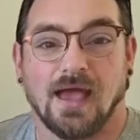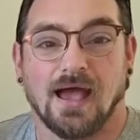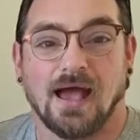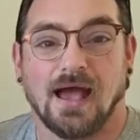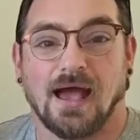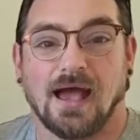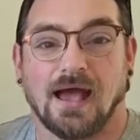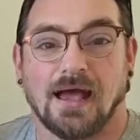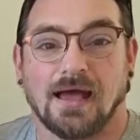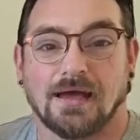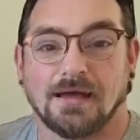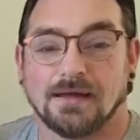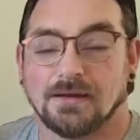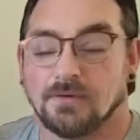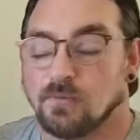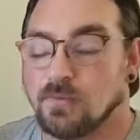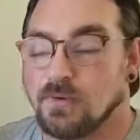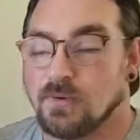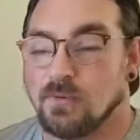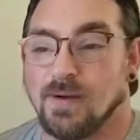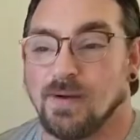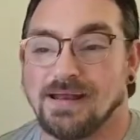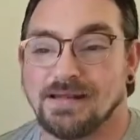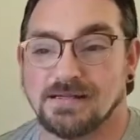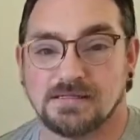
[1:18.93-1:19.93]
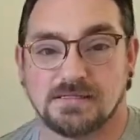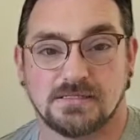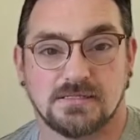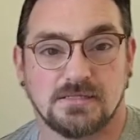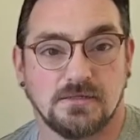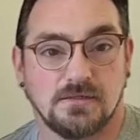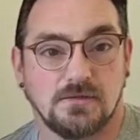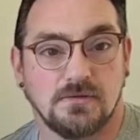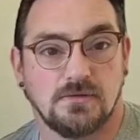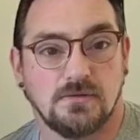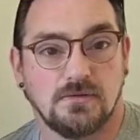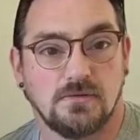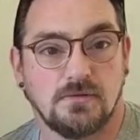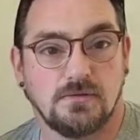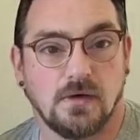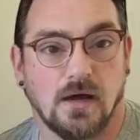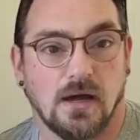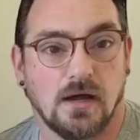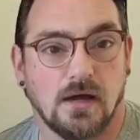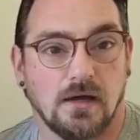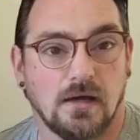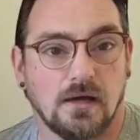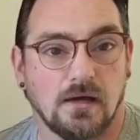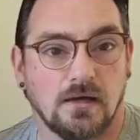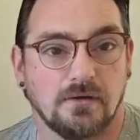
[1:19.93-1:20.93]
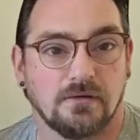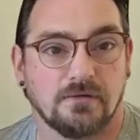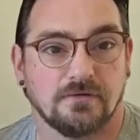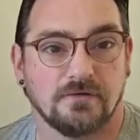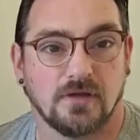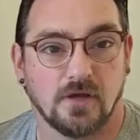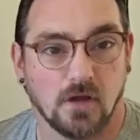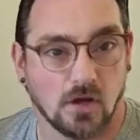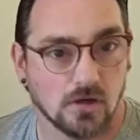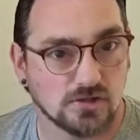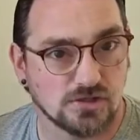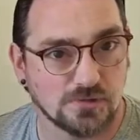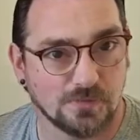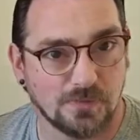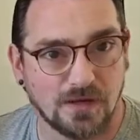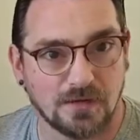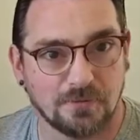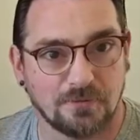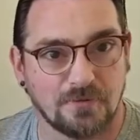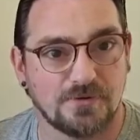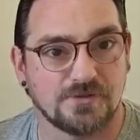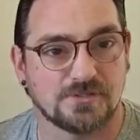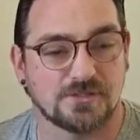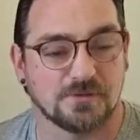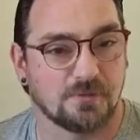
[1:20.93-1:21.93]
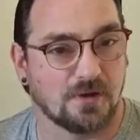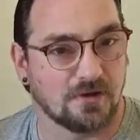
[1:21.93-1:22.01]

And we went to the Yorkshire Mining Museum,